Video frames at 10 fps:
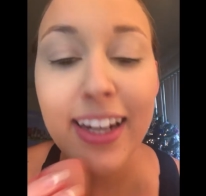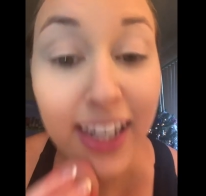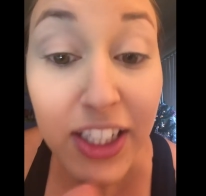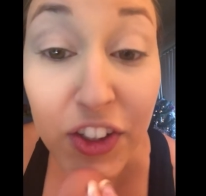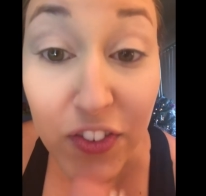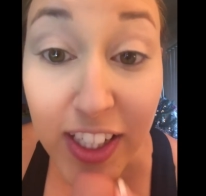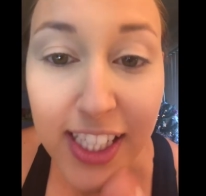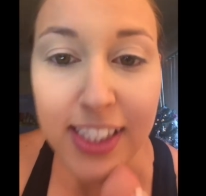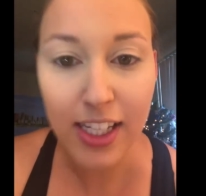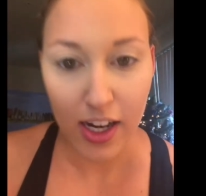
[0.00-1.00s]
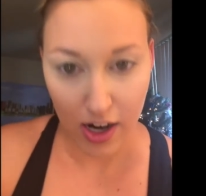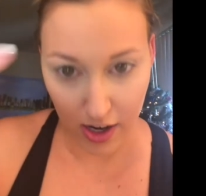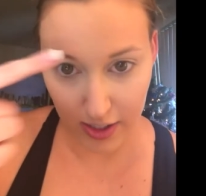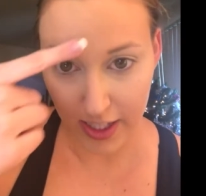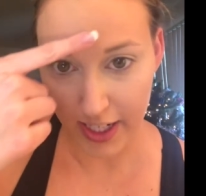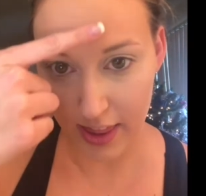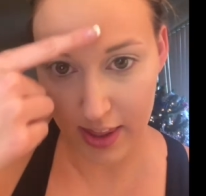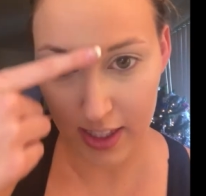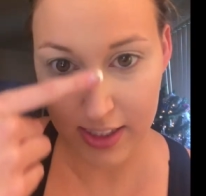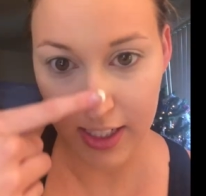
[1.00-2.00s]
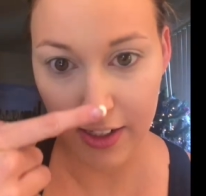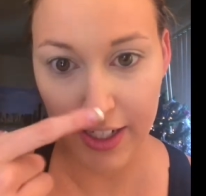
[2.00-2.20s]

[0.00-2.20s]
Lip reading: on your face are like this area.